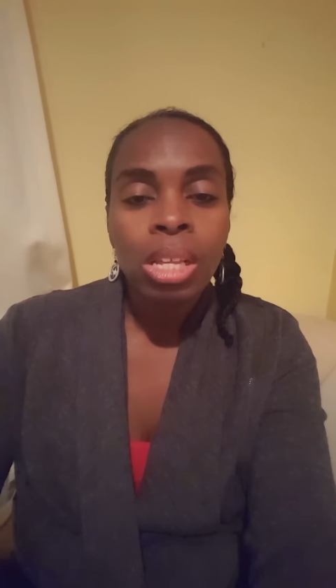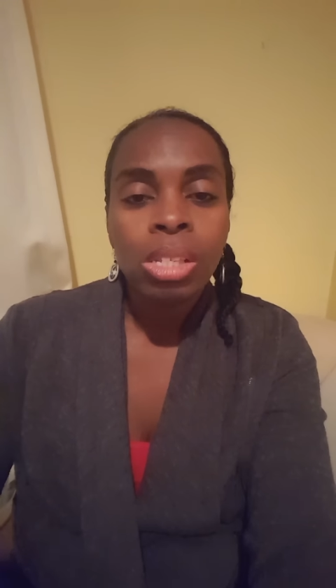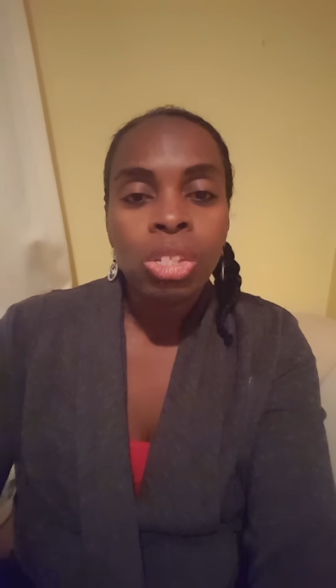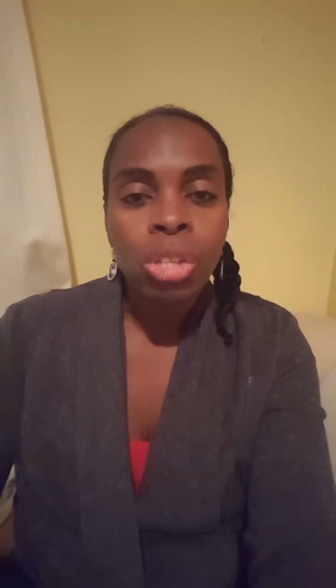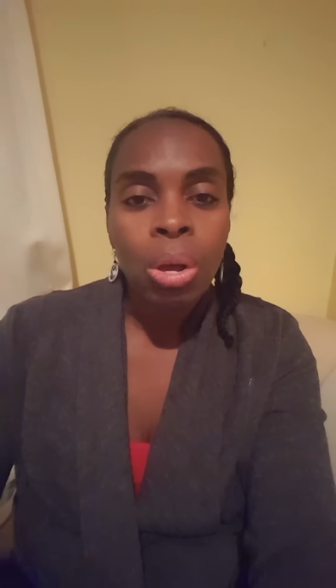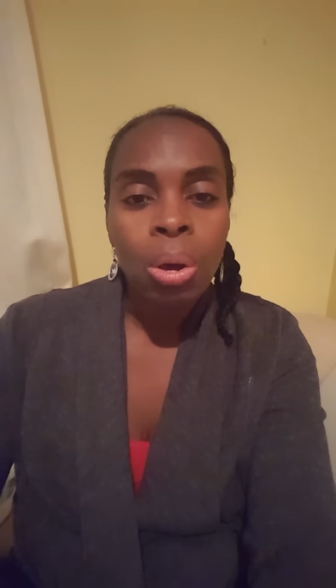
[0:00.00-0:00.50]

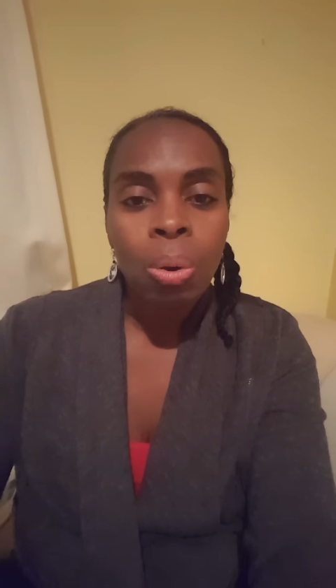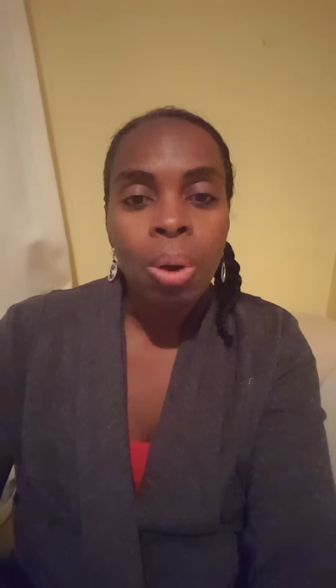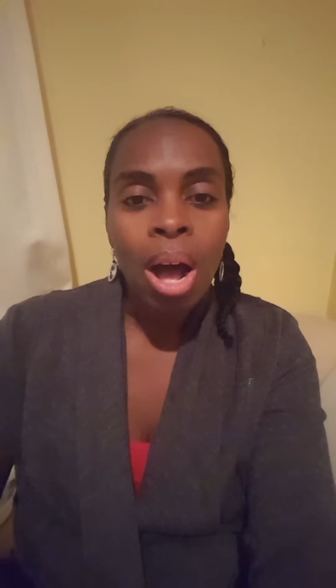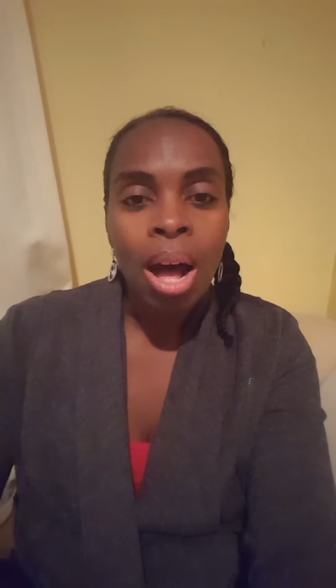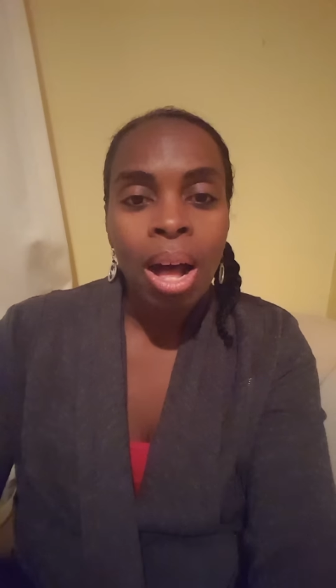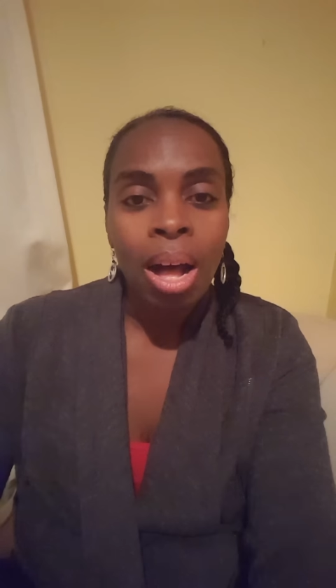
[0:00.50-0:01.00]
So
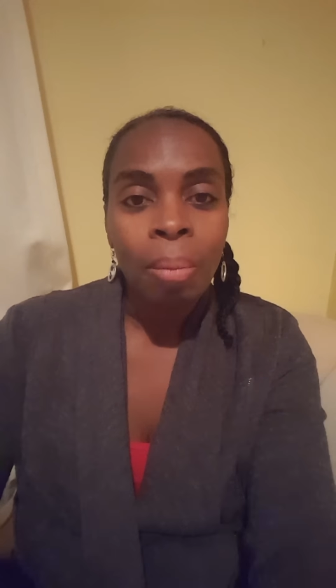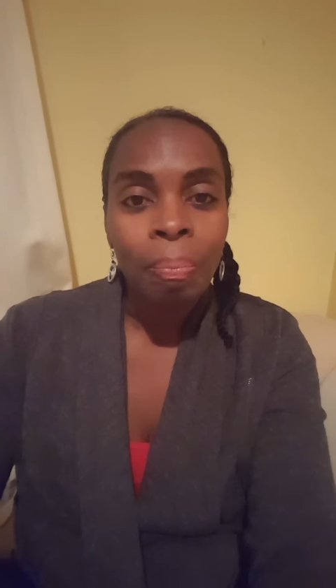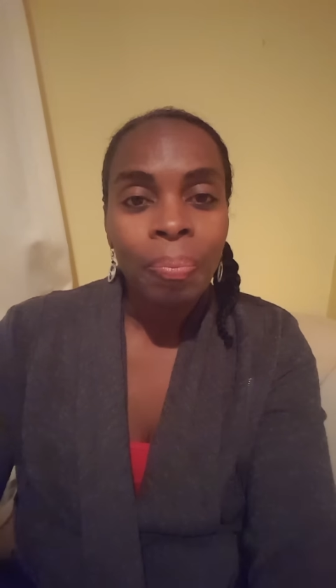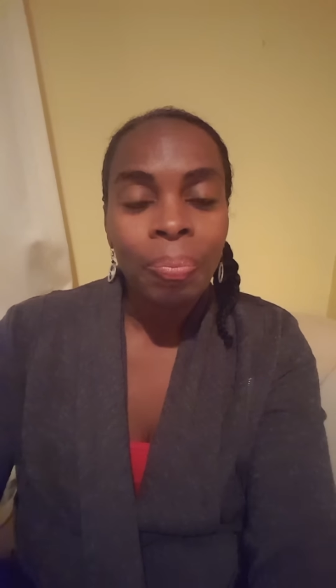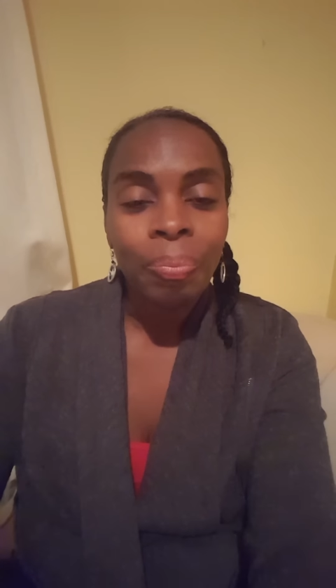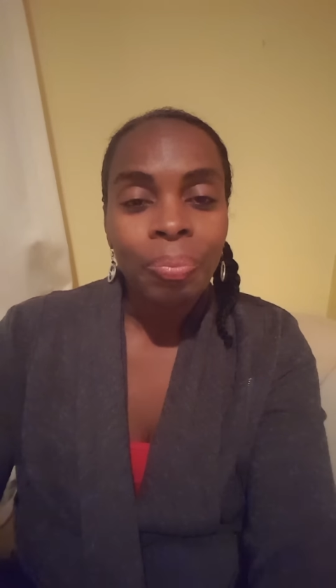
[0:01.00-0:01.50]

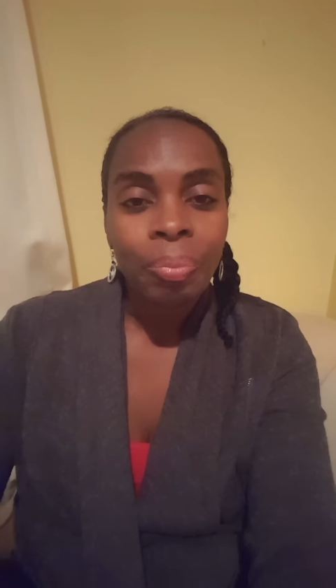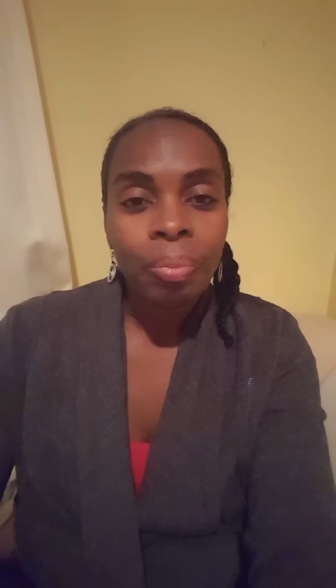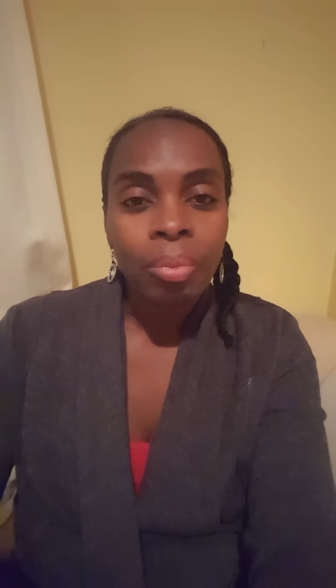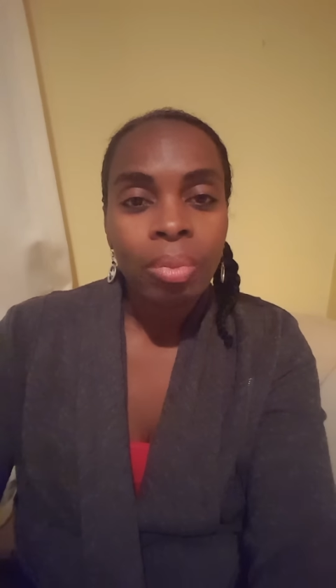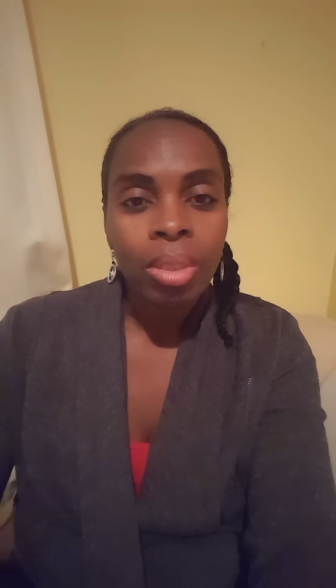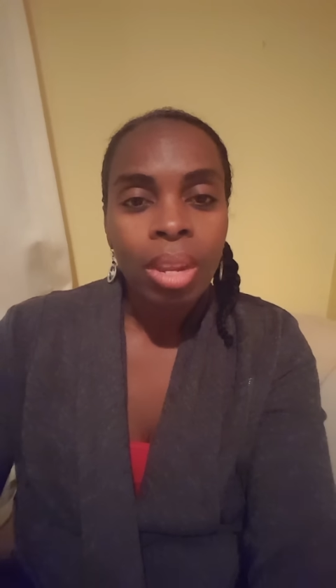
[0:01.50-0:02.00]

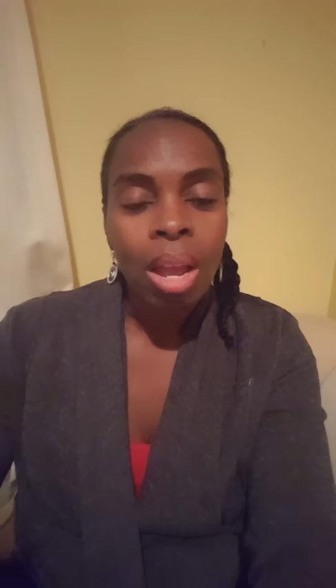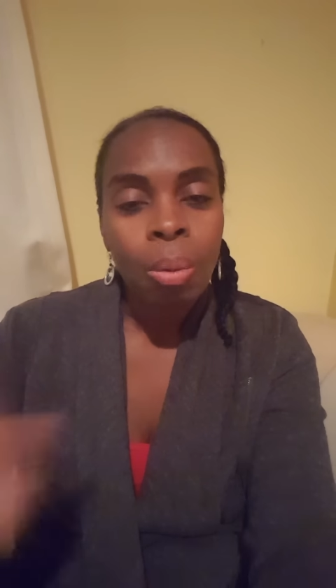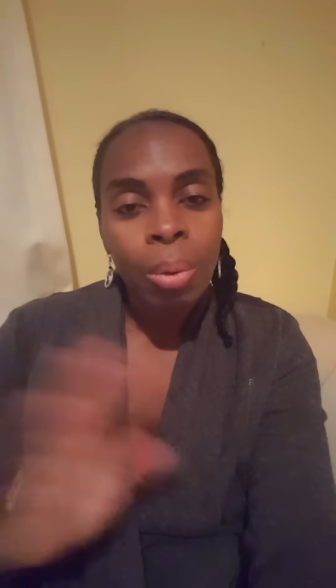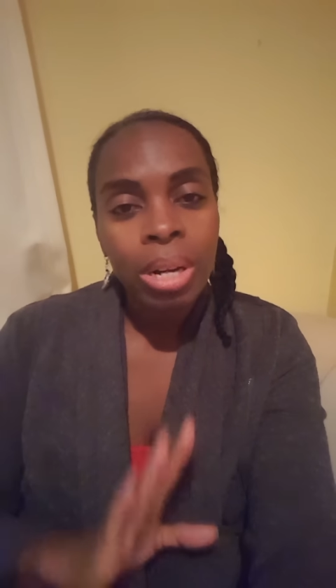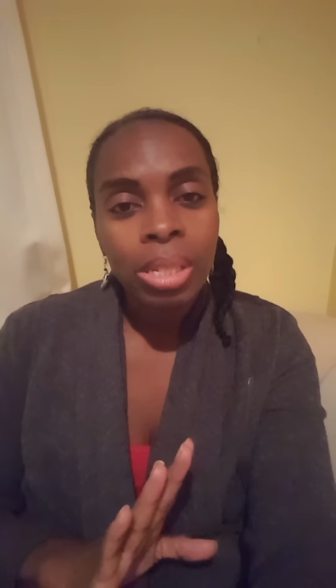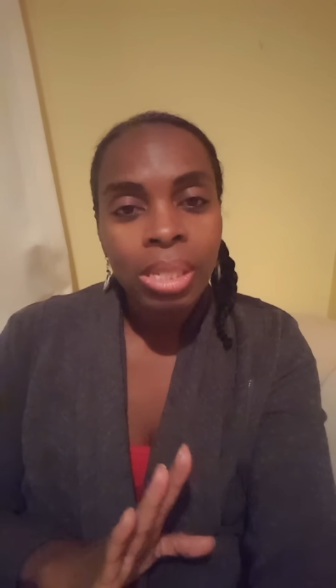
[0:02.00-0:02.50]
I
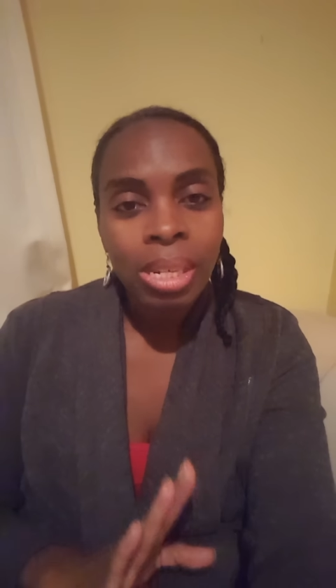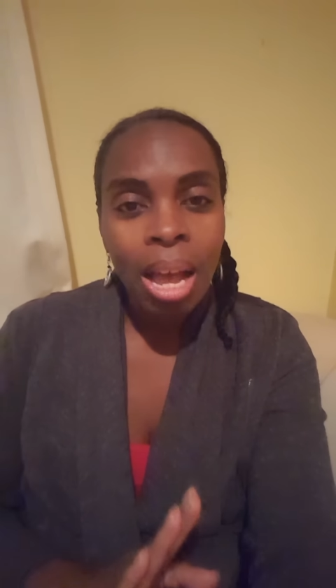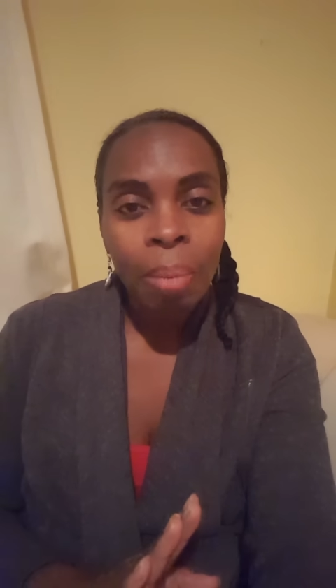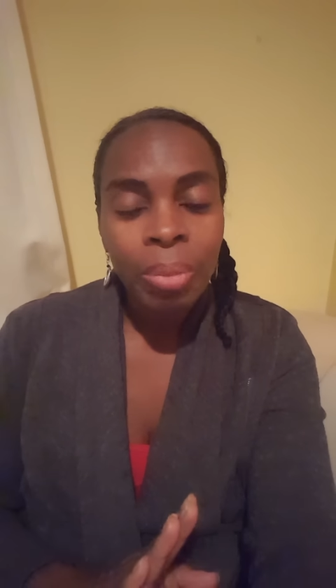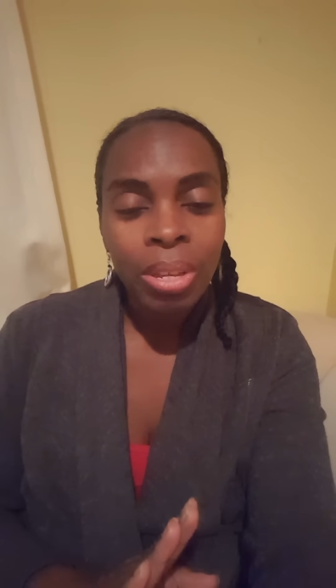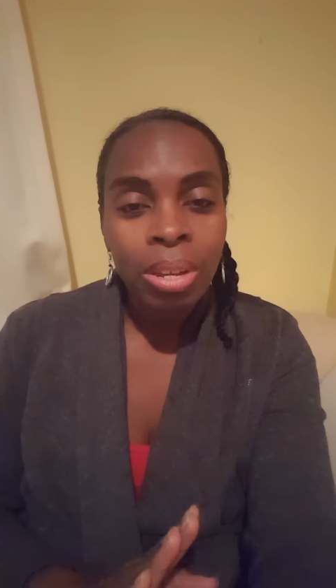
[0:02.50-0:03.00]
want to
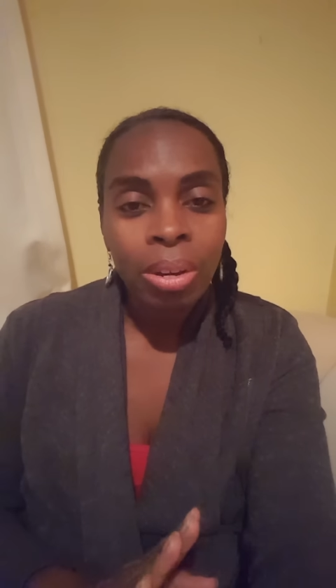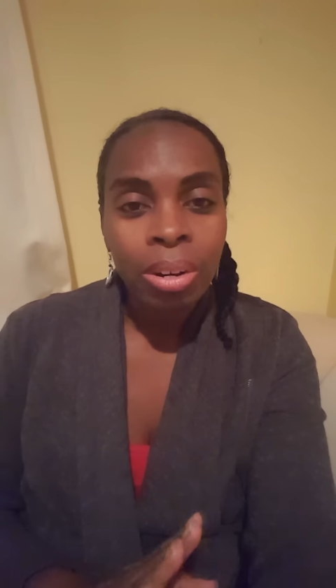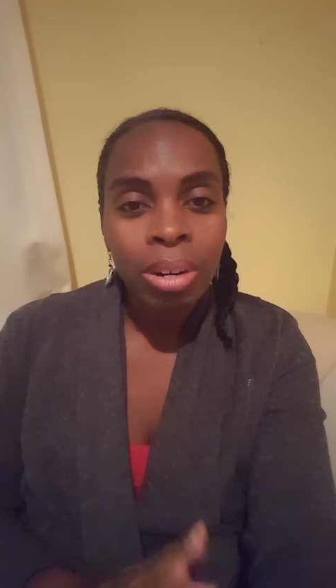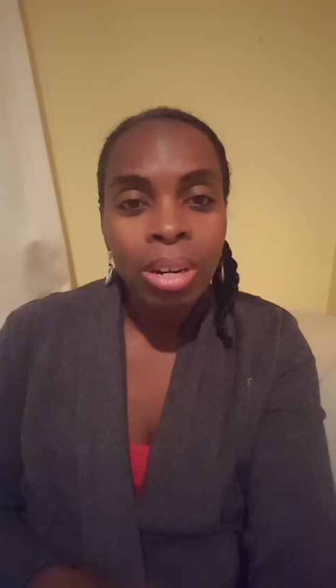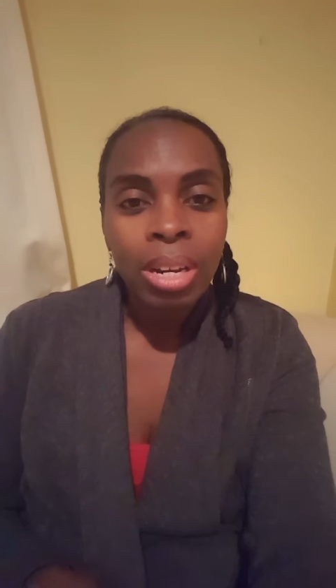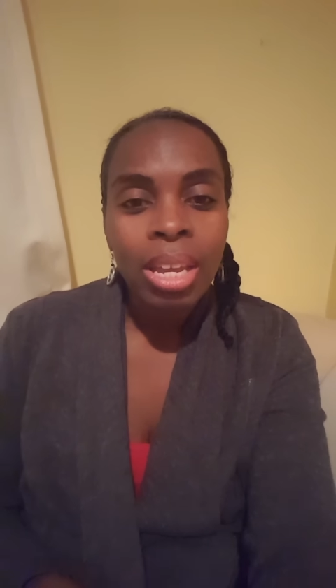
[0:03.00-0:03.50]
stop
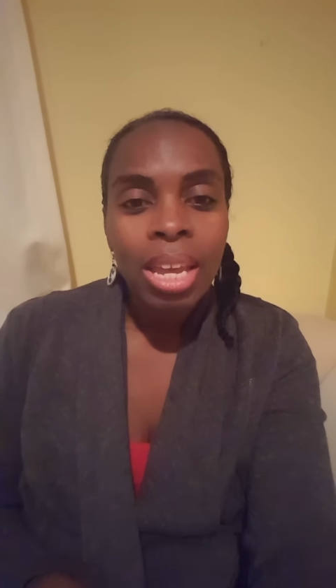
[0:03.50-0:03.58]
here,